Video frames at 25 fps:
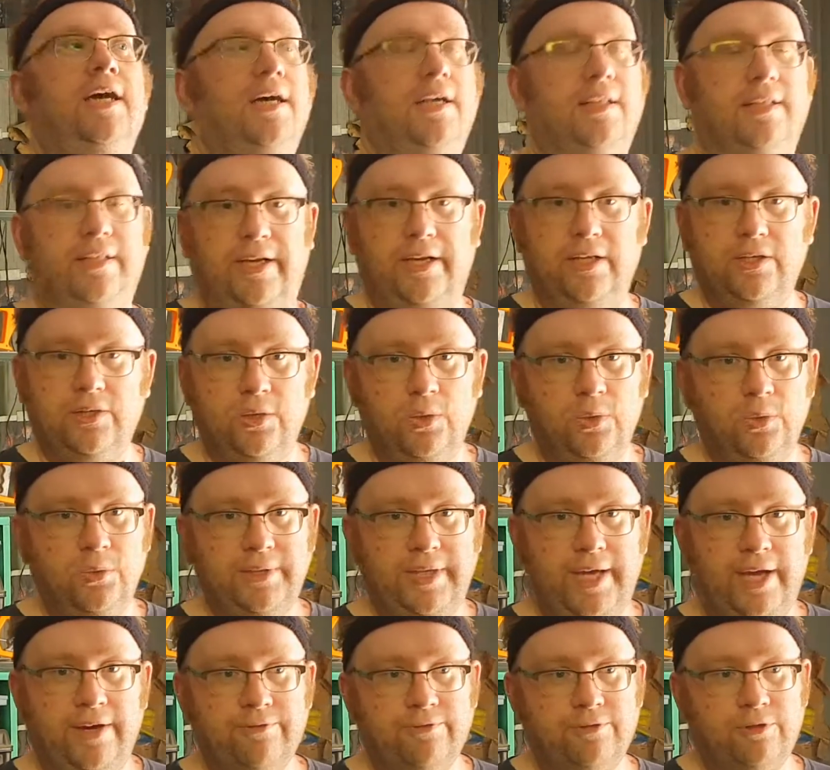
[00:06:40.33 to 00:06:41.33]
Let it cool
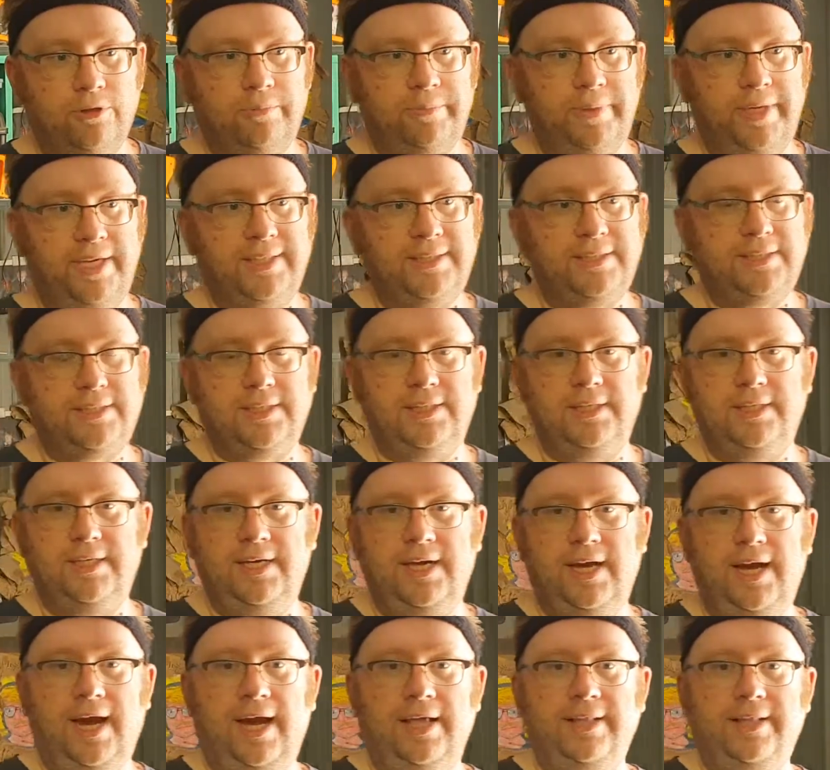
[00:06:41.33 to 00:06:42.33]
down for a bit
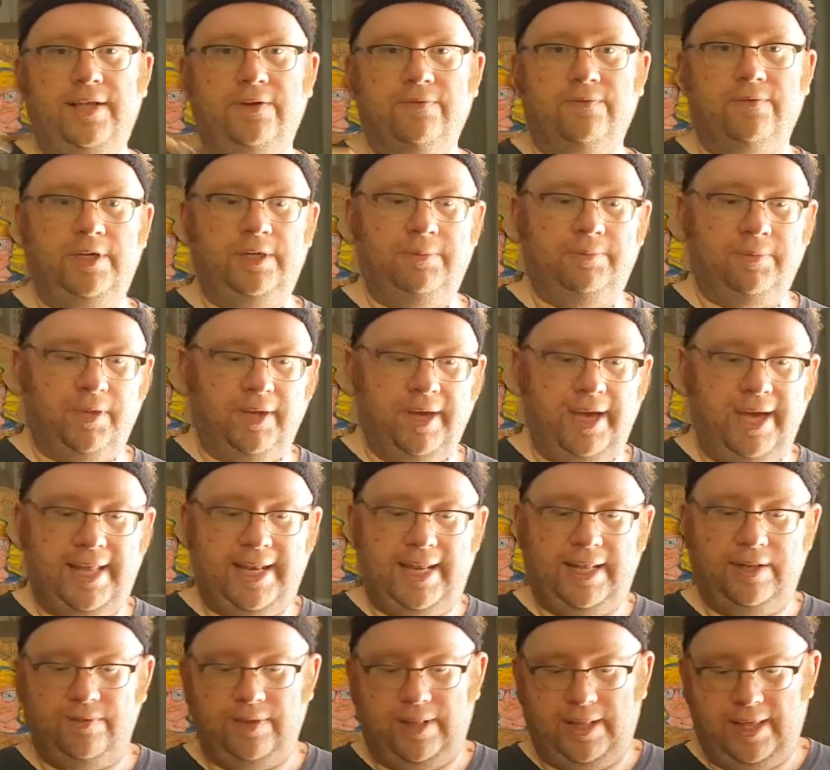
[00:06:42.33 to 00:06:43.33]
and then
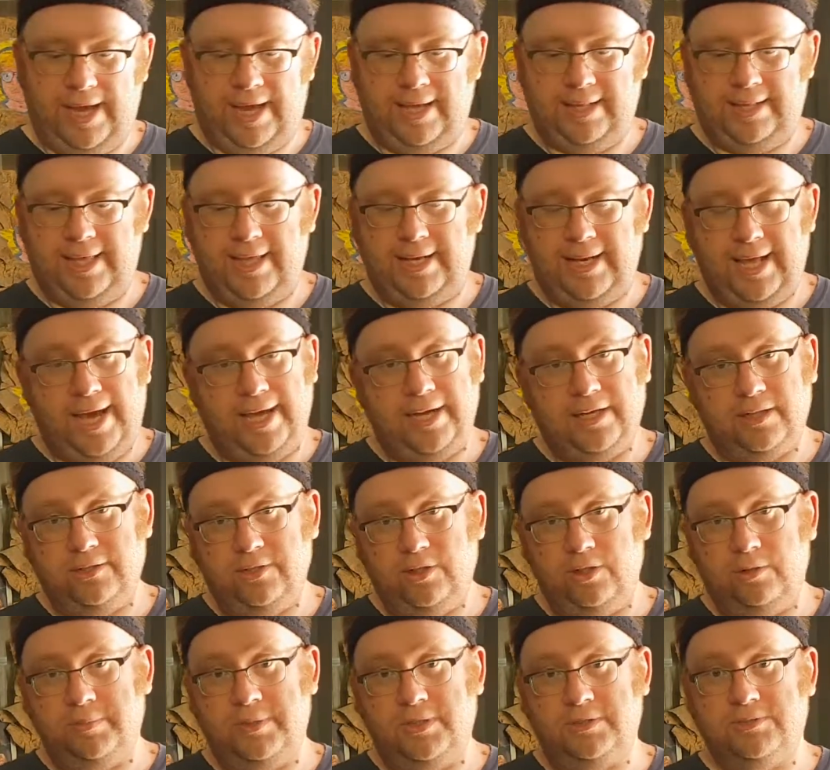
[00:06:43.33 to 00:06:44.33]
reapply and then add a
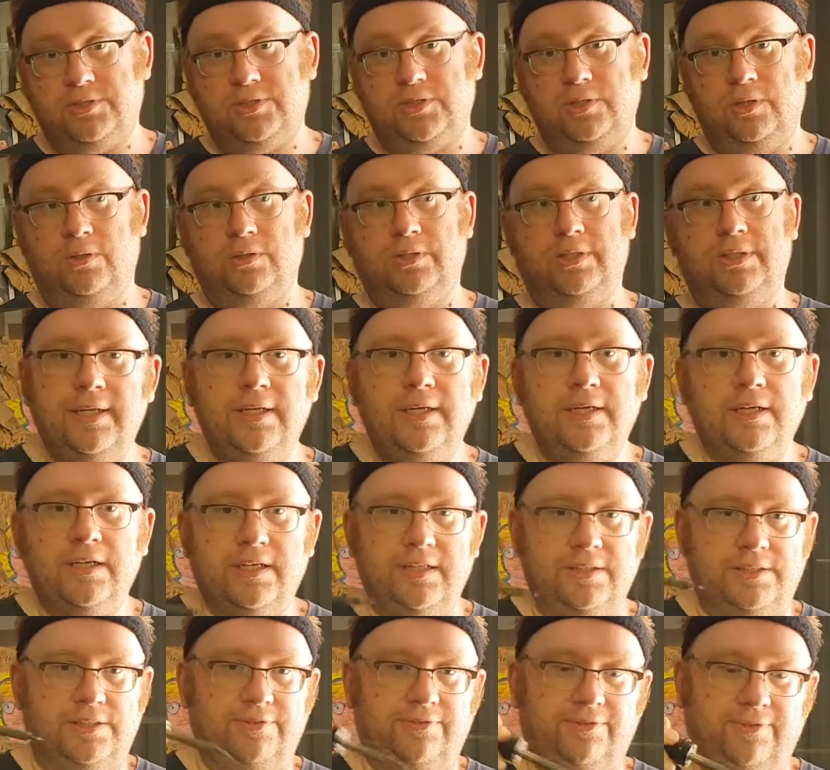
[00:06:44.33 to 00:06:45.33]
little bit of solder,
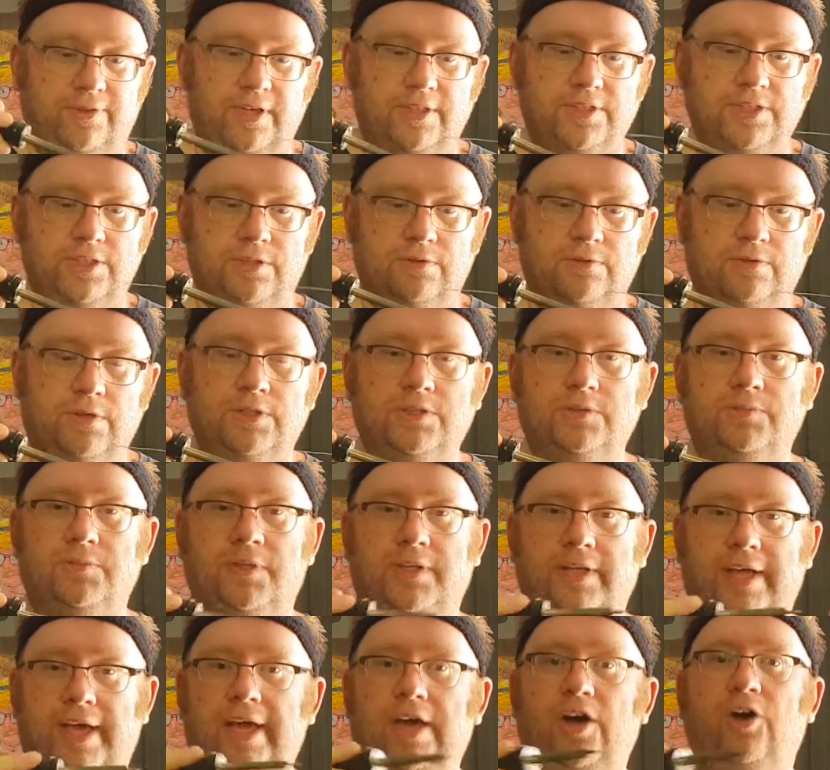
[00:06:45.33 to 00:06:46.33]
because the flux in the rosin will
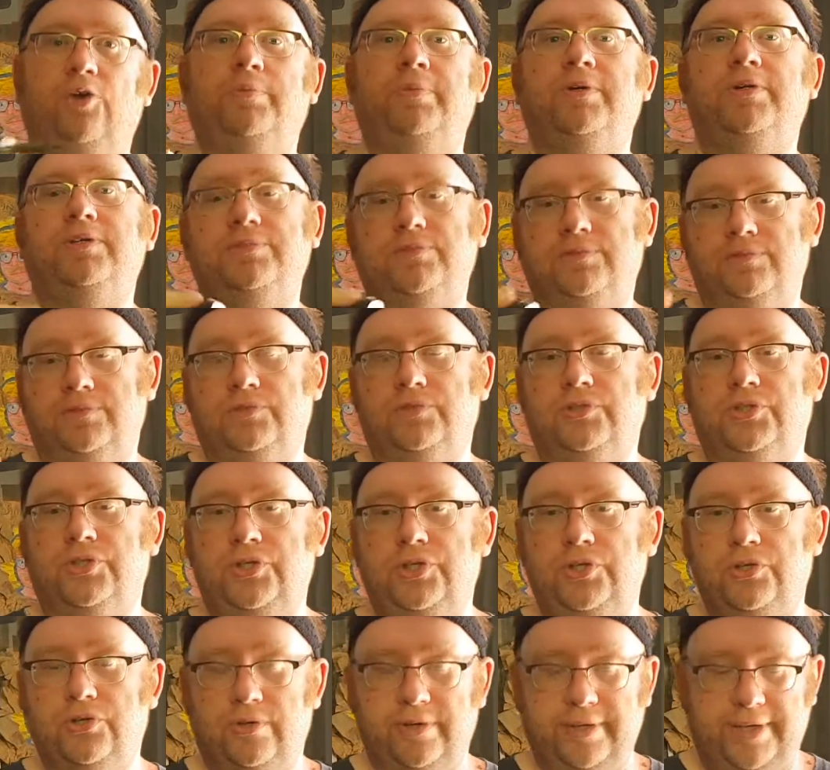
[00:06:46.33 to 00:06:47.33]
help it
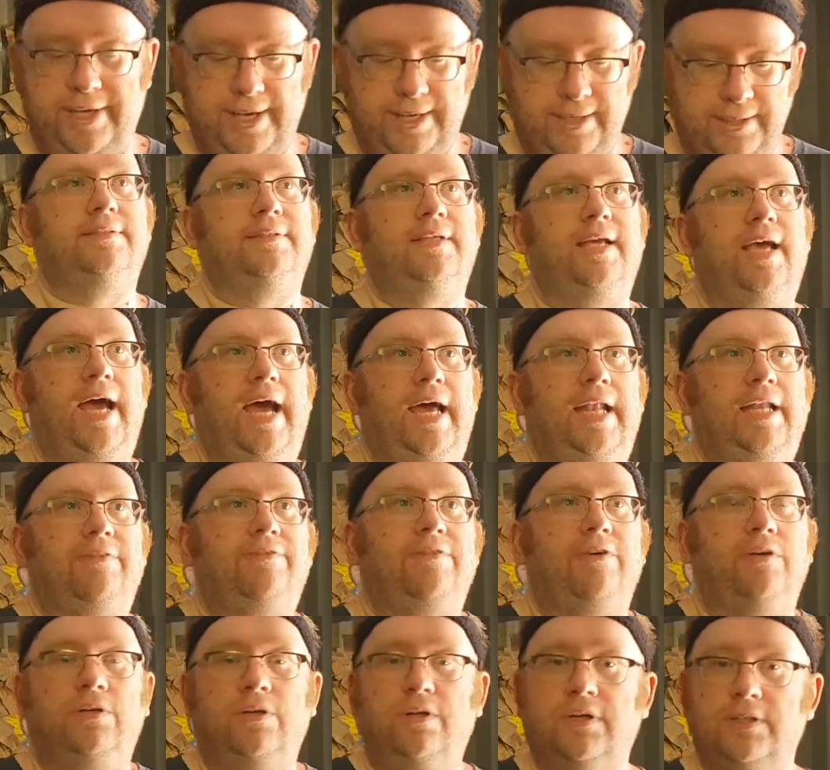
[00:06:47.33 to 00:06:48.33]
cure again. And if
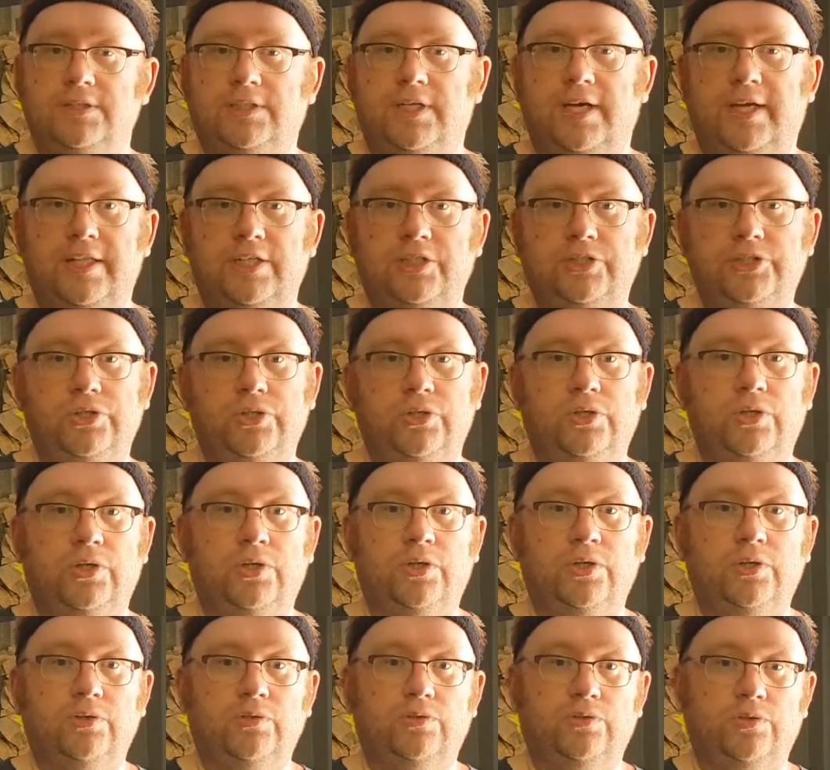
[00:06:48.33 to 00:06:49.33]
you're not entirely
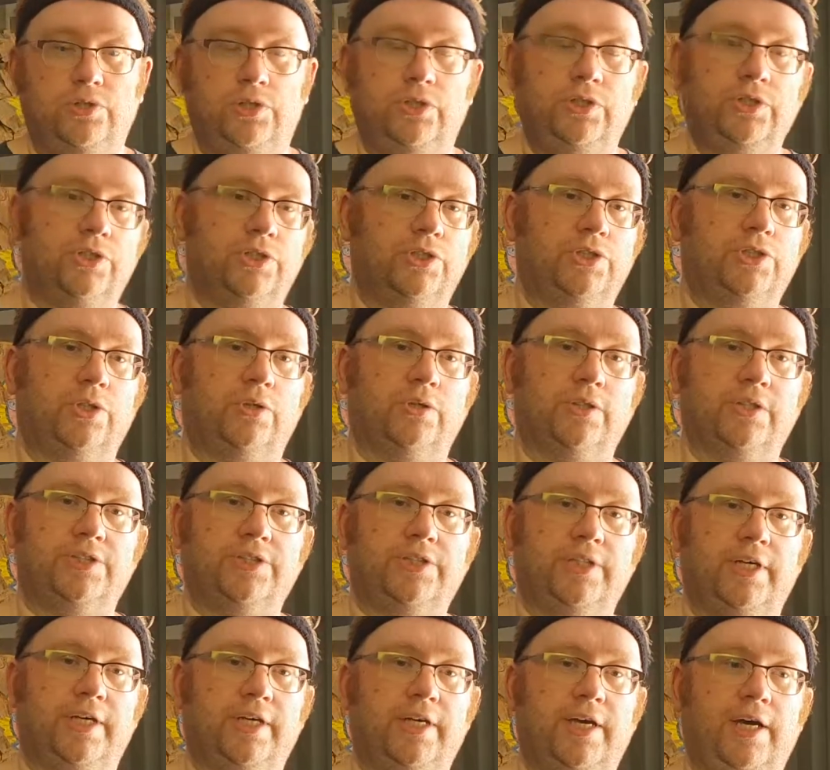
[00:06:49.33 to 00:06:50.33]
sure, use a solder
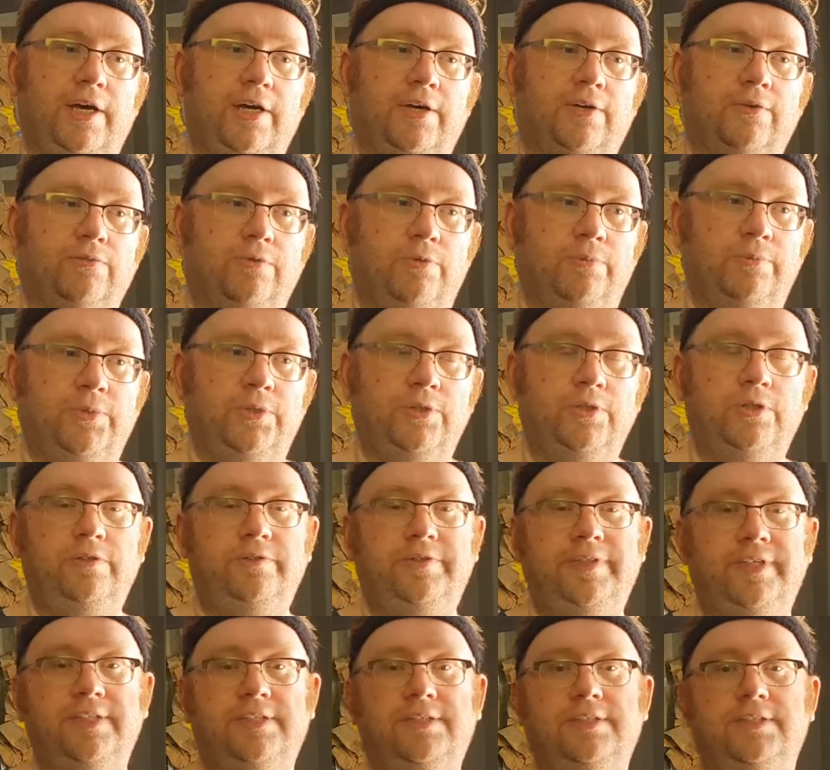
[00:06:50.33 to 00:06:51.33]
sucker, remove
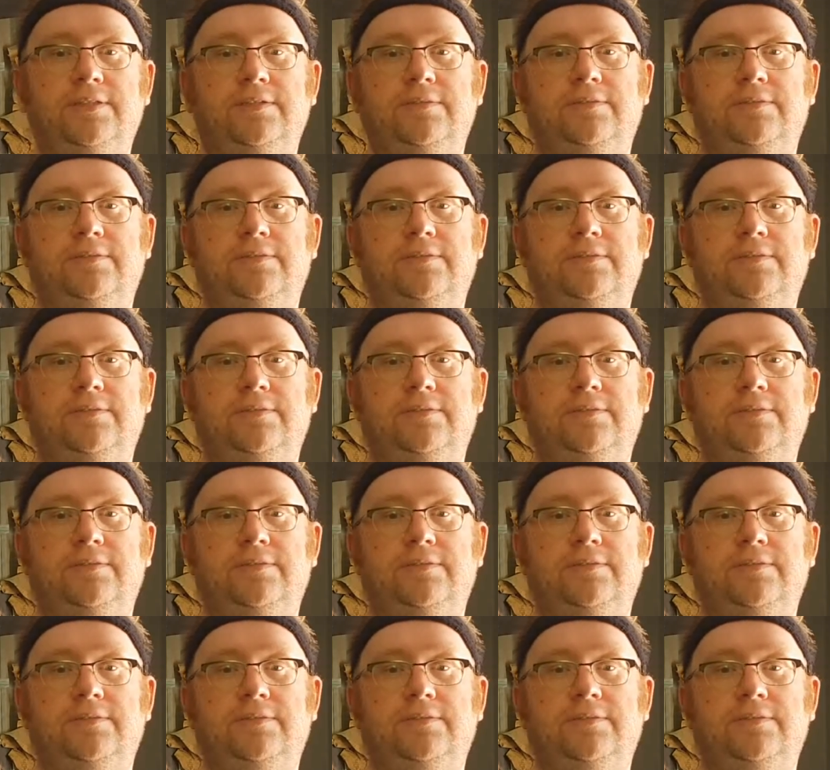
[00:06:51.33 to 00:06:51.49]
it,